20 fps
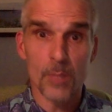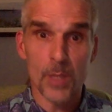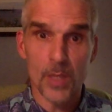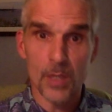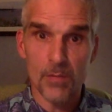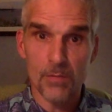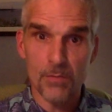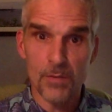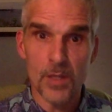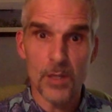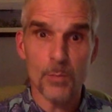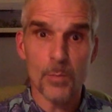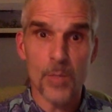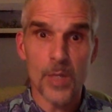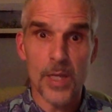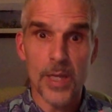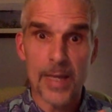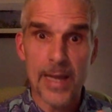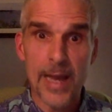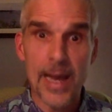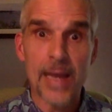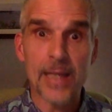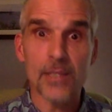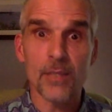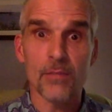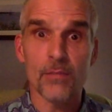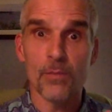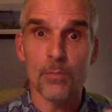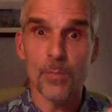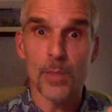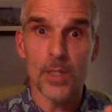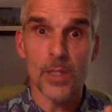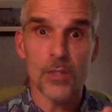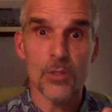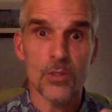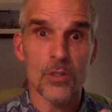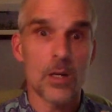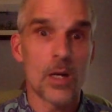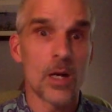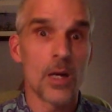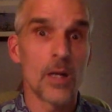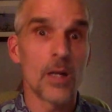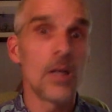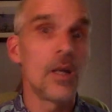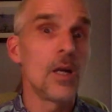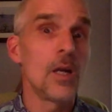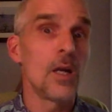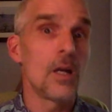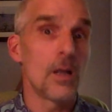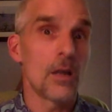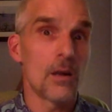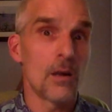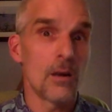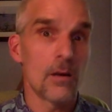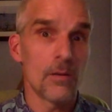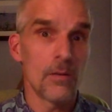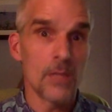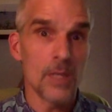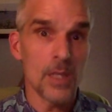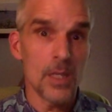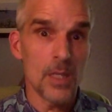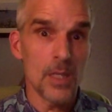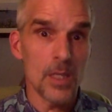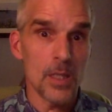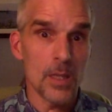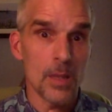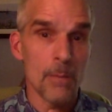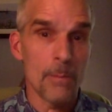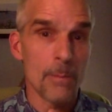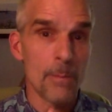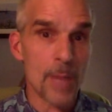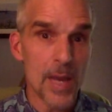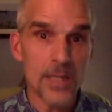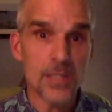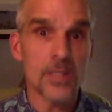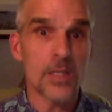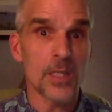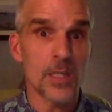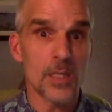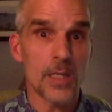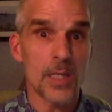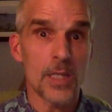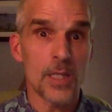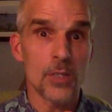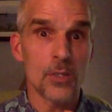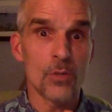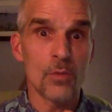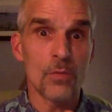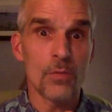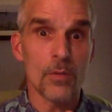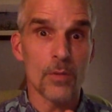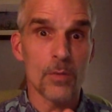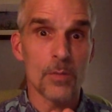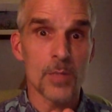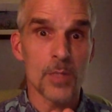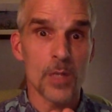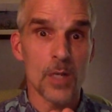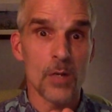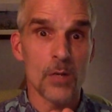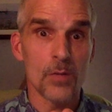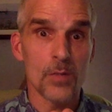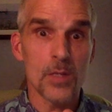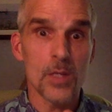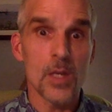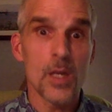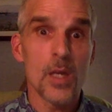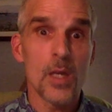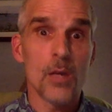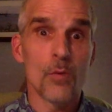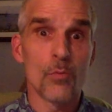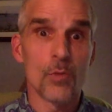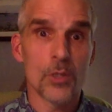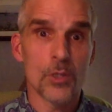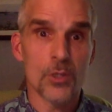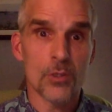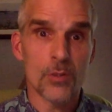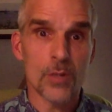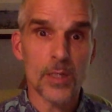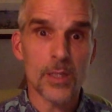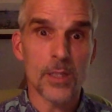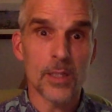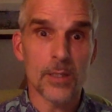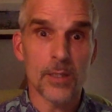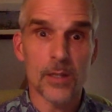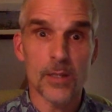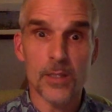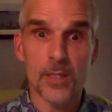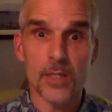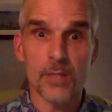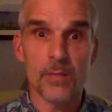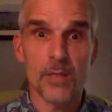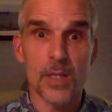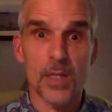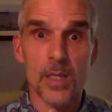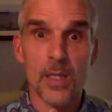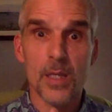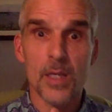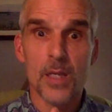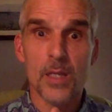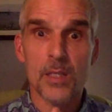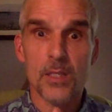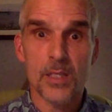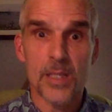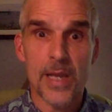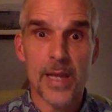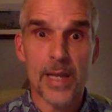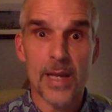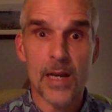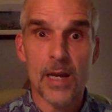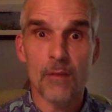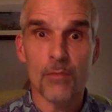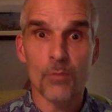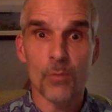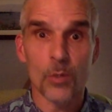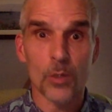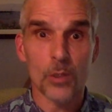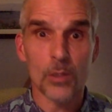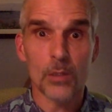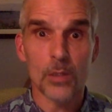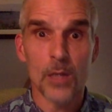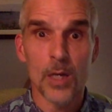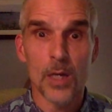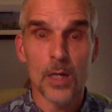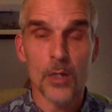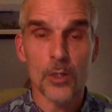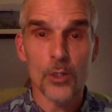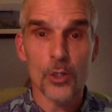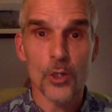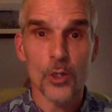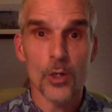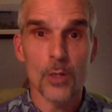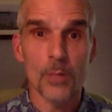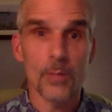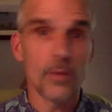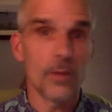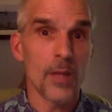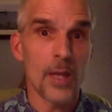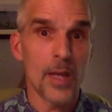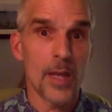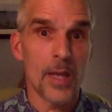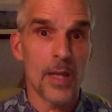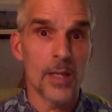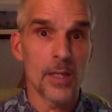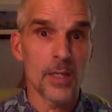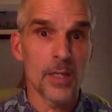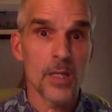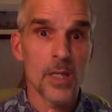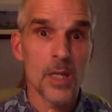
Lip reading: fit, being active, and being strong are the best things they can do for themselves. Restricting their activity, staying off work long term, and